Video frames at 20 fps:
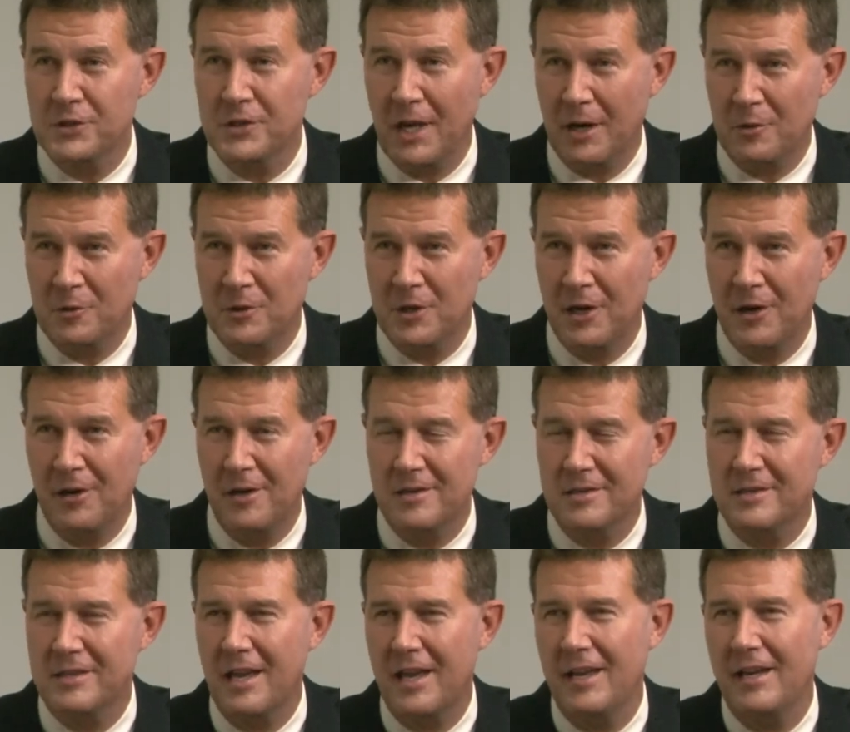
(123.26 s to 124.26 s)
Secretary of
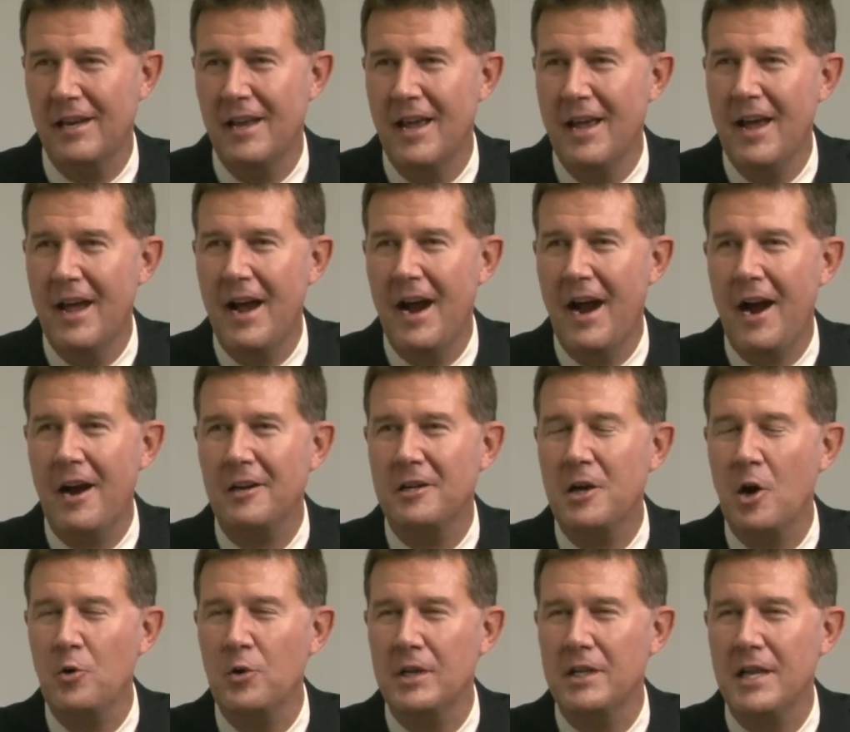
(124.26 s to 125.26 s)
State. Our
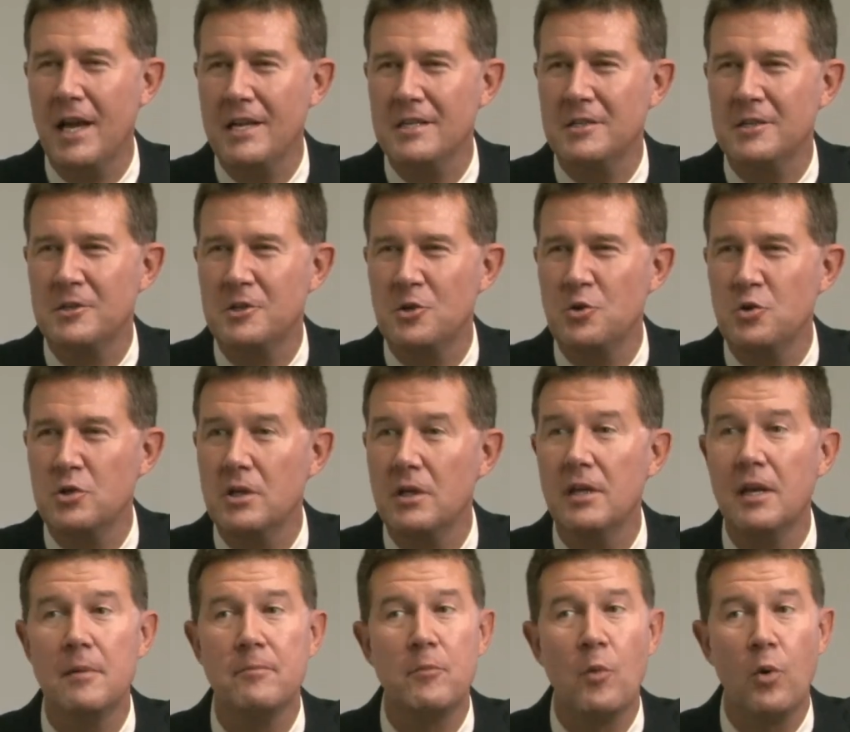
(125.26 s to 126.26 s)
code and constitution
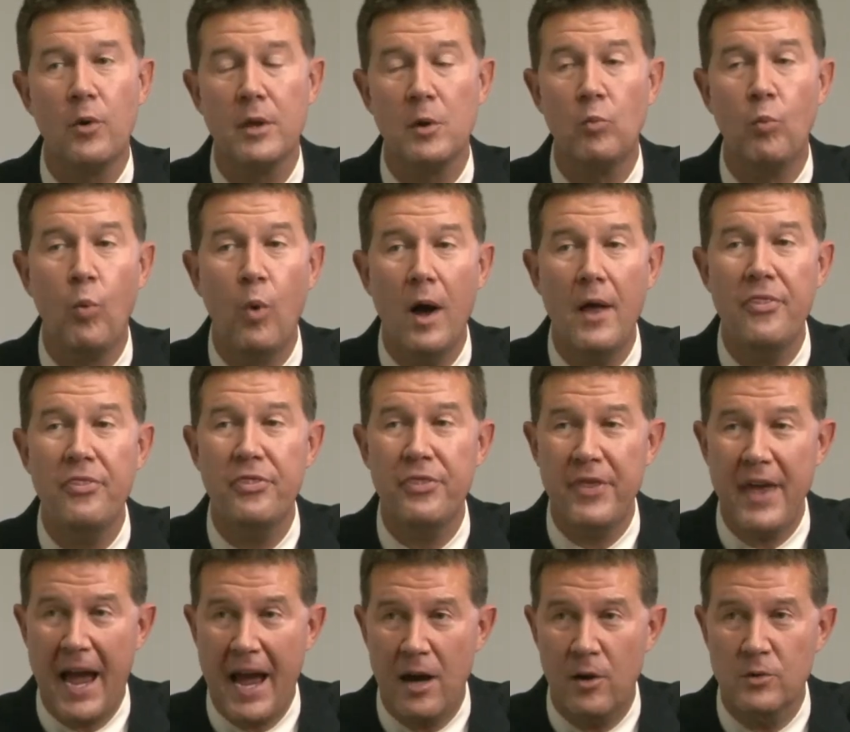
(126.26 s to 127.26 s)
give more than
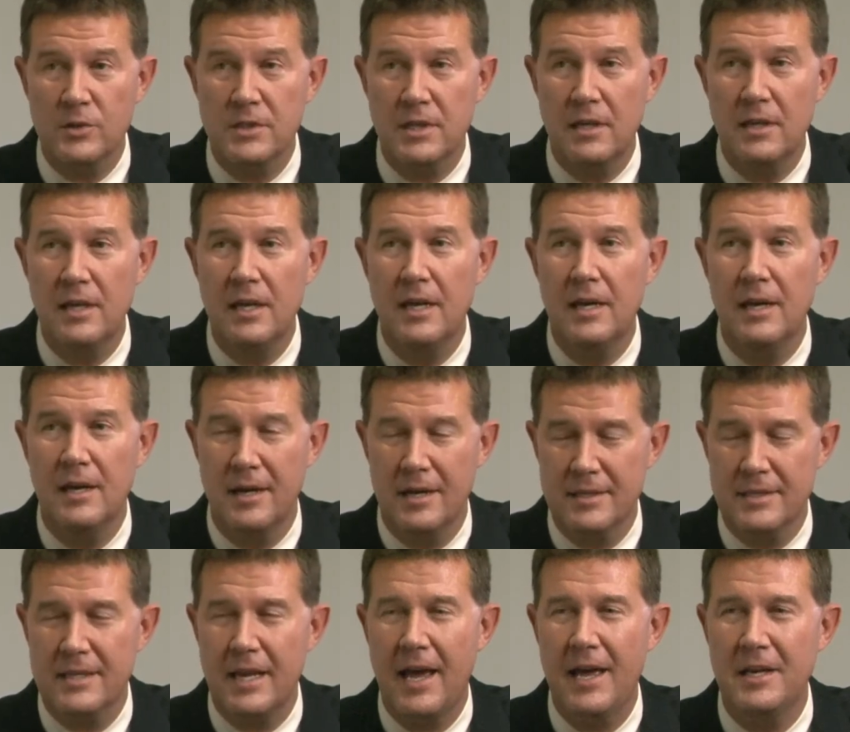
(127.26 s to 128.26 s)
1,000
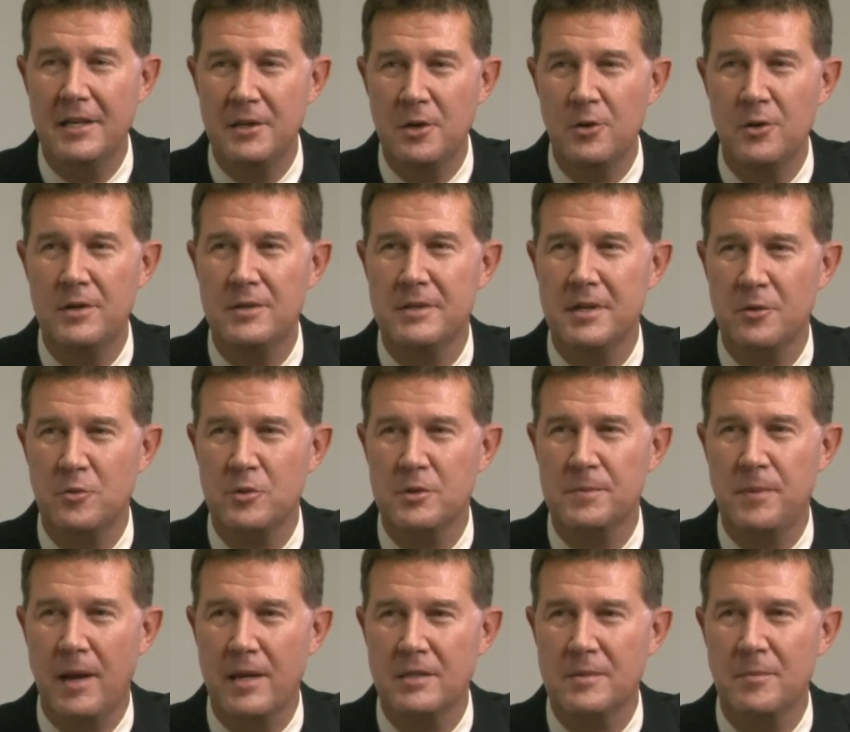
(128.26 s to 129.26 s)
assigned duties and
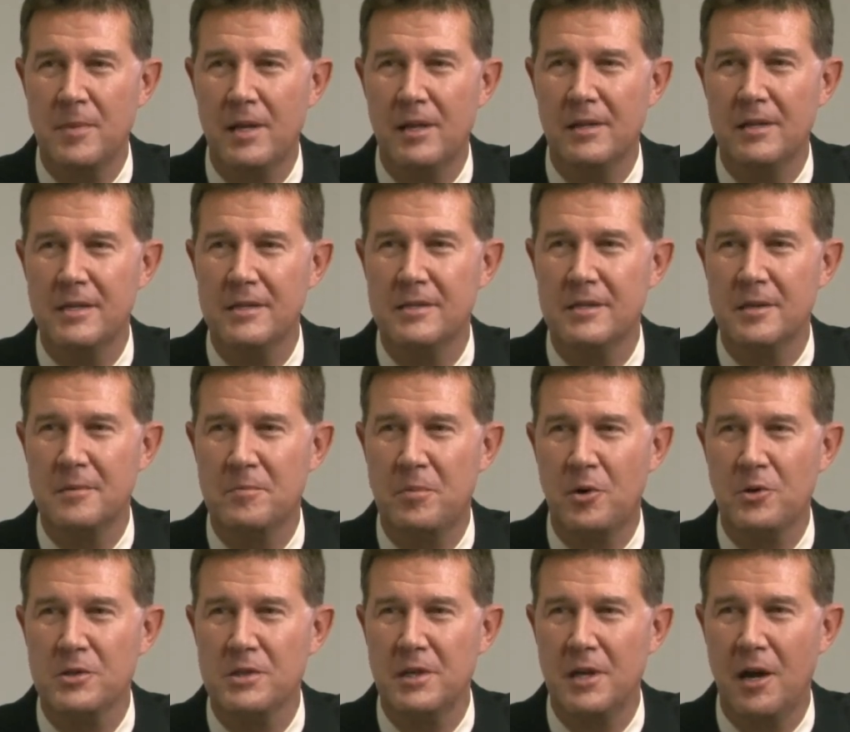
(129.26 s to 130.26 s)
responsibilities to the
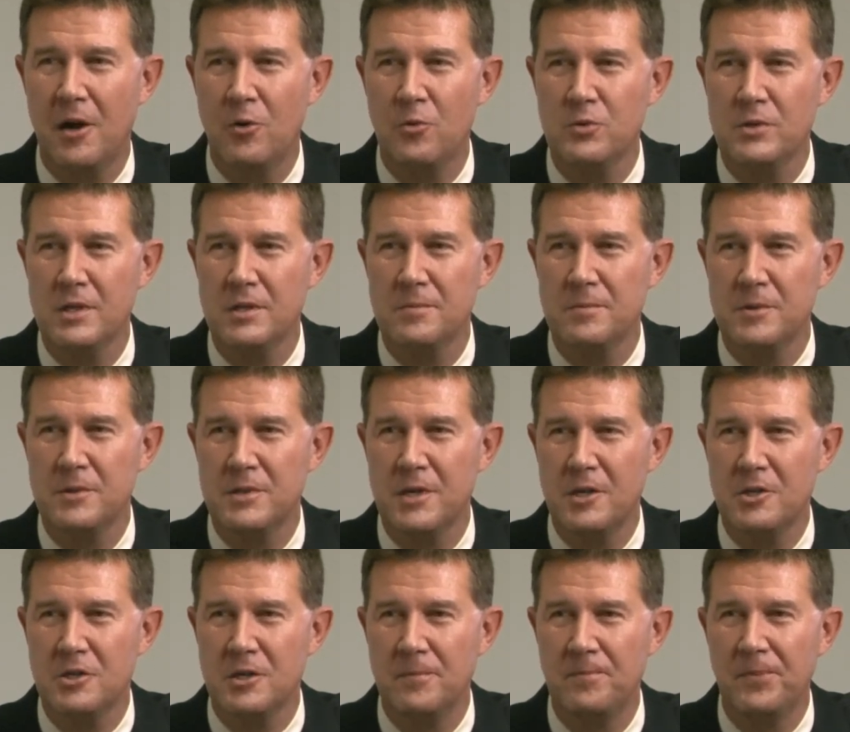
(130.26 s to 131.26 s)
person that holds this
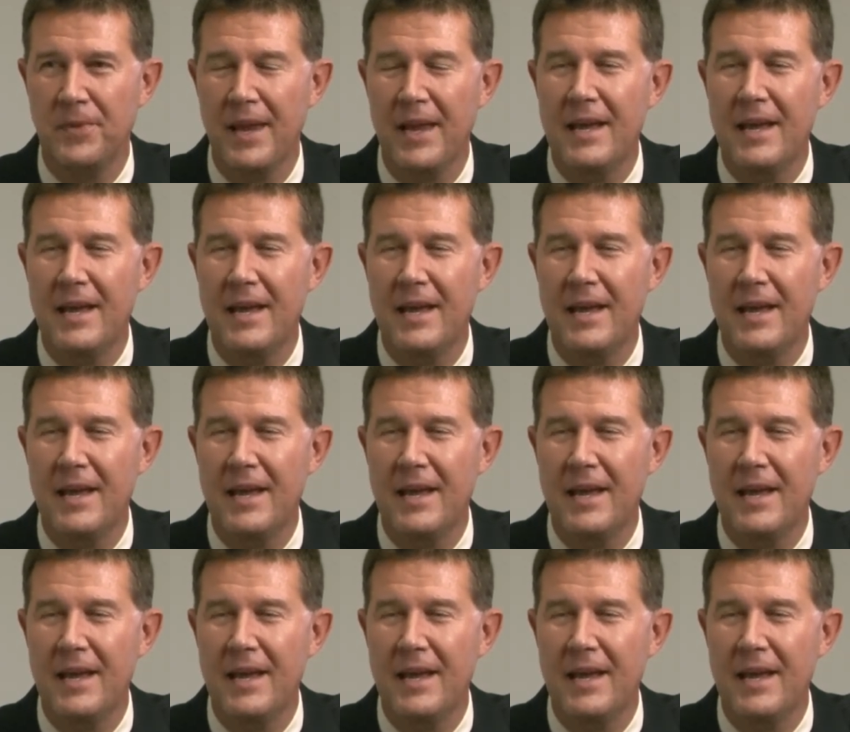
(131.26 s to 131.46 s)
position.